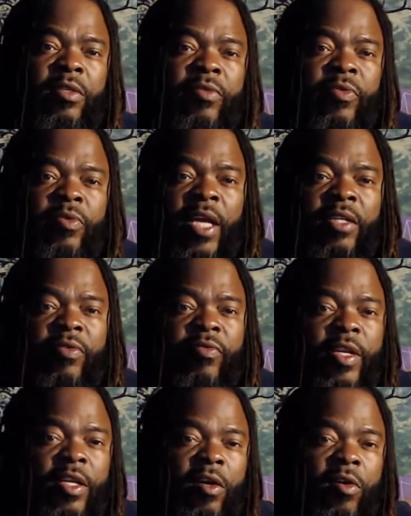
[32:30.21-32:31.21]
If you like the
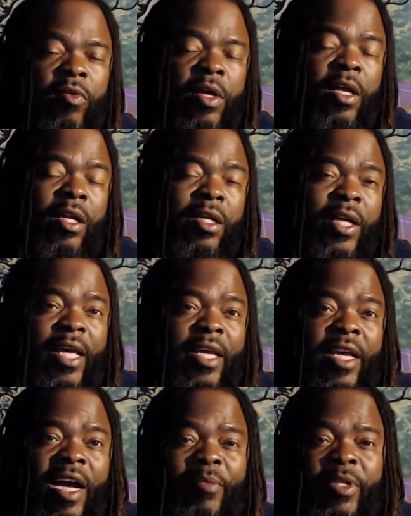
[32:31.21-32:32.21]
video, like,
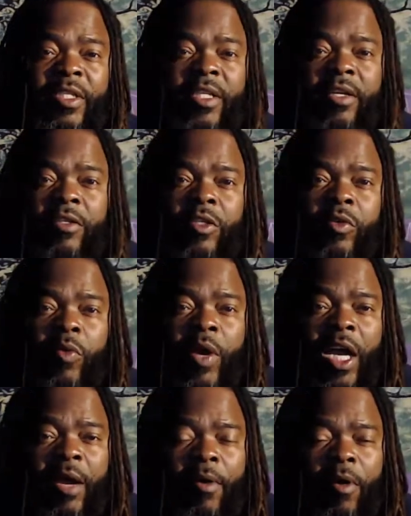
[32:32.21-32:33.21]
comment, share,
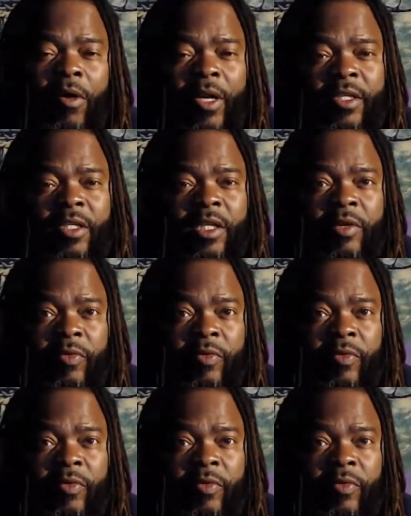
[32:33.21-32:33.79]
subscribe, all that stuff.